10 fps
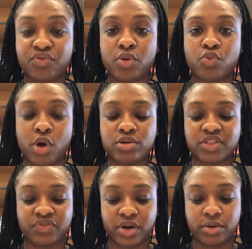from
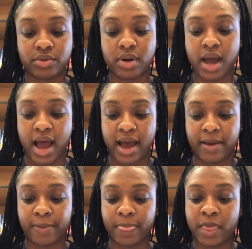Roosevelt High.
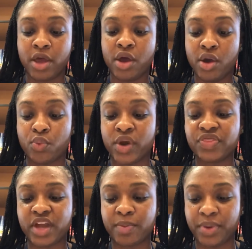With
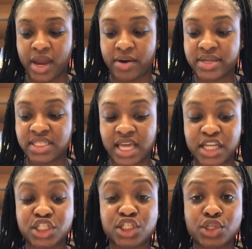their parents, they
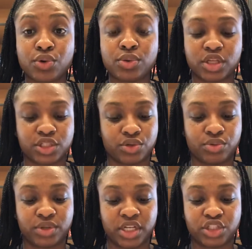sued the
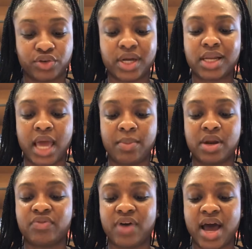school district, claiming
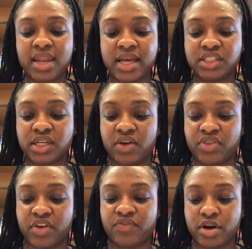a violation of
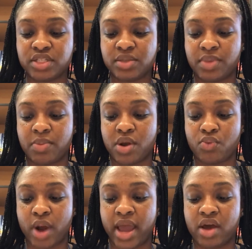their First Amendment
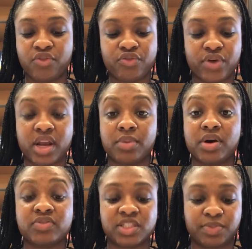right of freedom
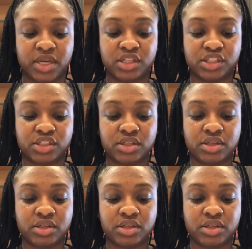of speech.